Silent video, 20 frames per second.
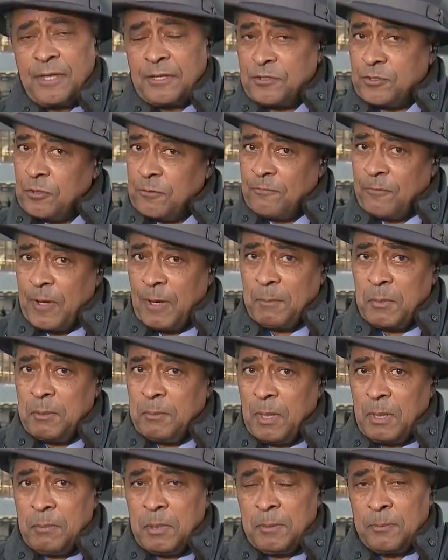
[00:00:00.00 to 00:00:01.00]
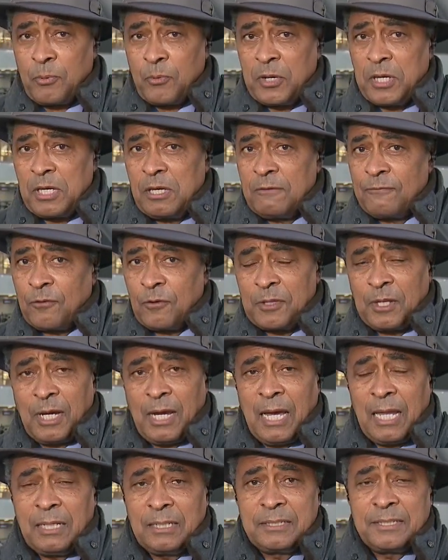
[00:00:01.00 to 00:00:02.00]
that your family may be bringing for
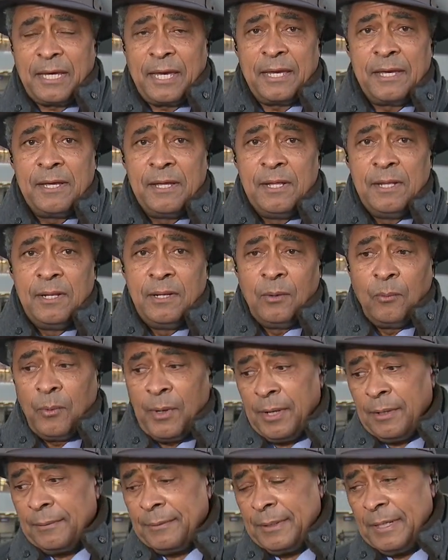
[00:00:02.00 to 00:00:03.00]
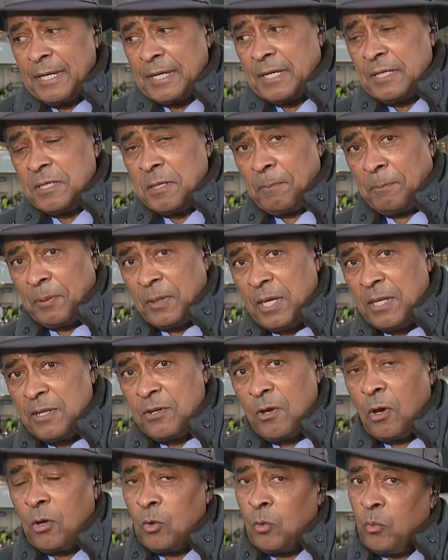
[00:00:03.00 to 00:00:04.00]
the holiday? Well, it can
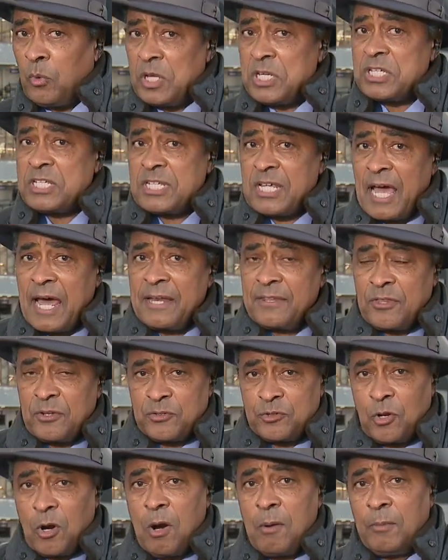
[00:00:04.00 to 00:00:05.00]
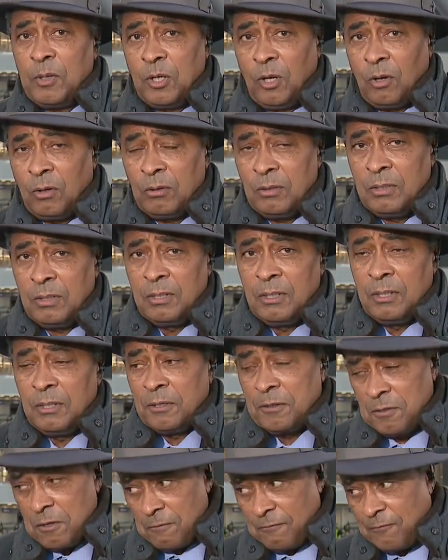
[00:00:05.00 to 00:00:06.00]
depend on which side of the terminal
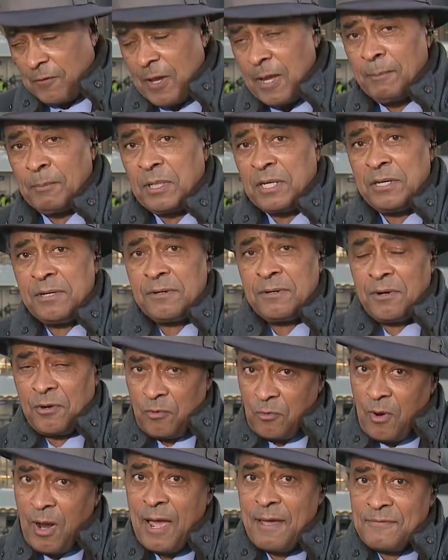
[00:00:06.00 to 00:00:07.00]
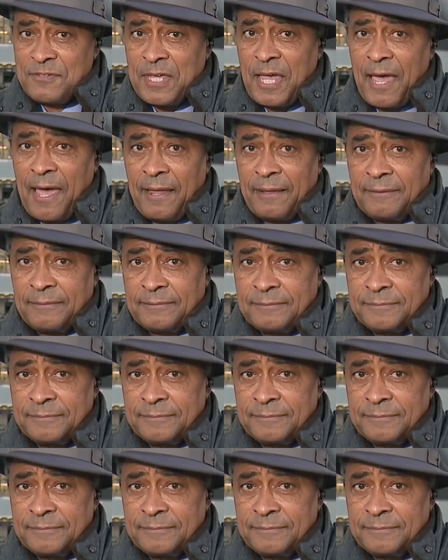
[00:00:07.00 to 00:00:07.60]
your family arrives at.